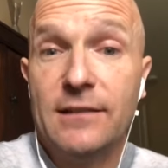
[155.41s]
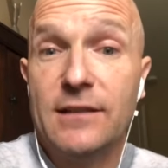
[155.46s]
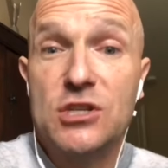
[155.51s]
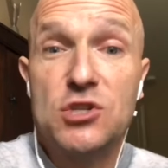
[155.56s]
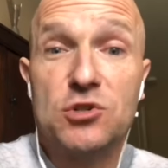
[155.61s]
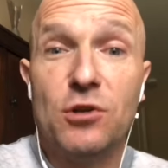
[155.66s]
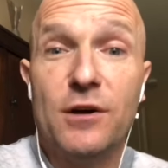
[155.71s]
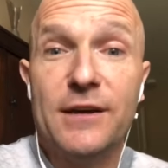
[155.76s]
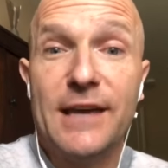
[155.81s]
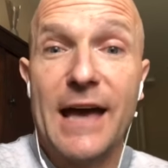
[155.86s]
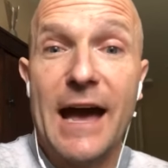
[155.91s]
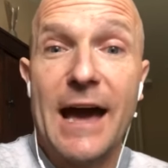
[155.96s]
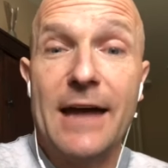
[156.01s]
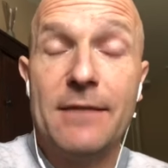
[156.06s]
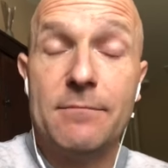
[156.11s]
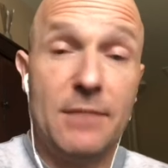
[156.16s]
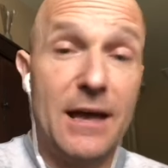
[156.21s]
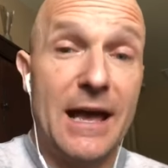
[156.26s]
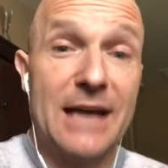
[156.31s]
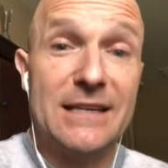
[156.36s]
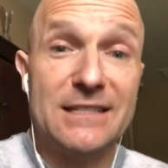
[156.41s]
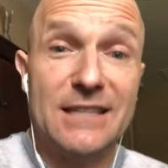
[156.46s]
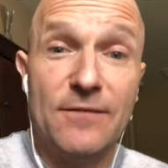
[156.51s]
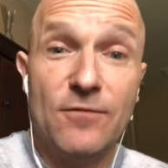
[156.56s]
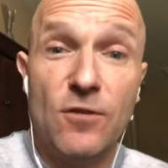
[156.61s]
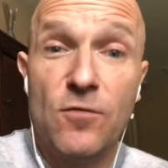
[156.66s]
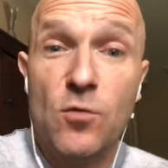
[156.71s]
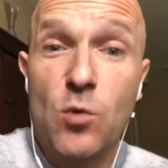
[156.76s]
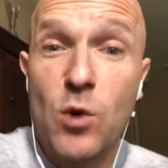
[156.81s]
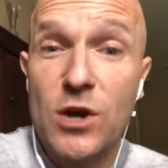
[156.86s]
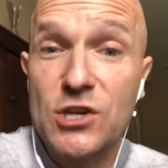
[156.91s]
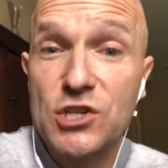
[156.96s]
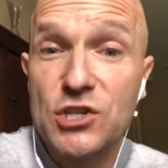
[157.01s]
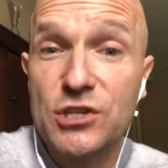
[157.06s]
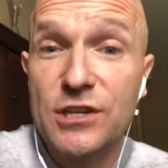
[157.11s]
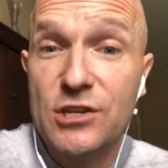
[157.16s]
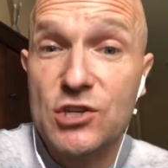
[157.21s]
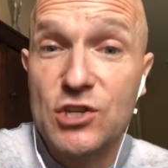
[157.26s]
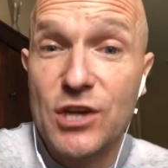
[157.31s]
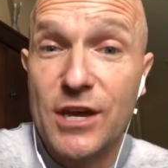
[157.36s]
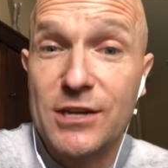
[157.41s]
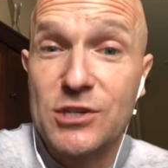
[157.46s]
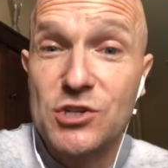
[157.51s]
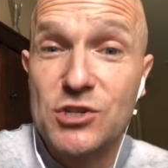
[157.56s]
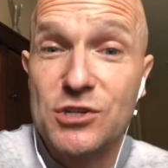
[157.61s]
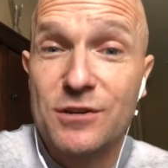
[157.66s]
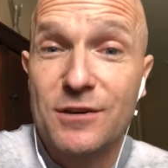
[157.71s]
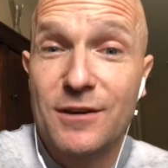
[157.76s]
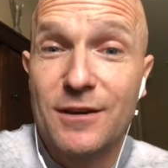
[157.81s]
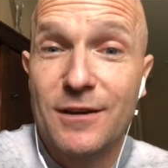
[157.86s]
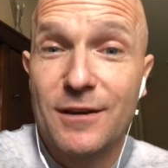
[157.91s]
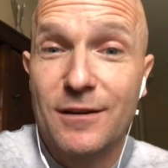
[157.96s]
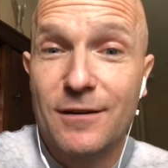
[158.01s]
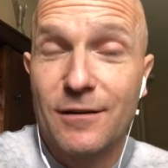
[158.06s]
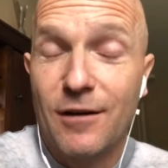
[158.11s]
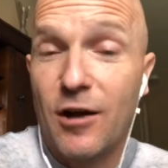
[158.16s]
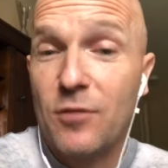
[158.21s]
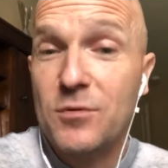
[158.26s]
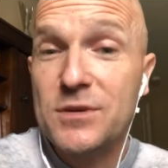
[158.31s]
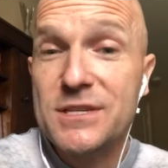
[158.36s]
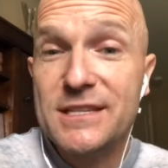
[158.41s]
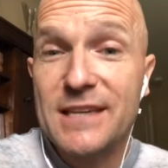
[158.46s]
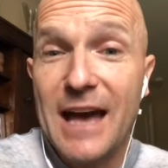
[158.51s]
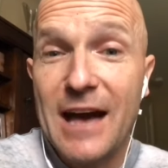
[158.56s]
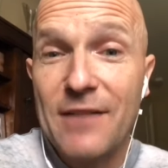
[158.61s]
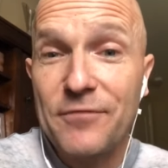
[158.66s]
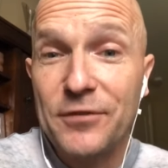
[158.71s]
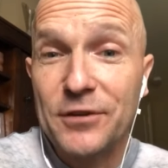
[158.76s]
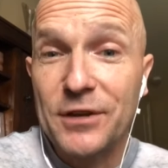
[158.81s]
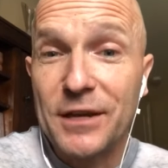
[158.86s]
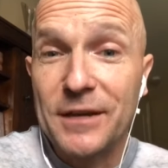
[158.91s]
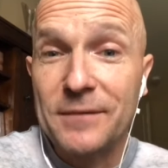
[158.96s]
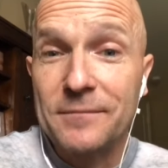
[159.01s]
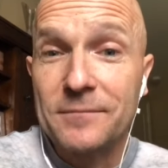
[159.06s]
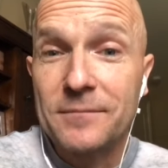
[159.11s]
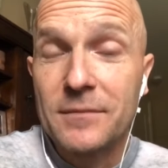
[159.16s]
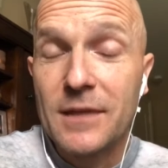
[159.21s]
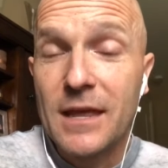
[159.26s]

let's look at has level of questioning changed? Are we scaffolding?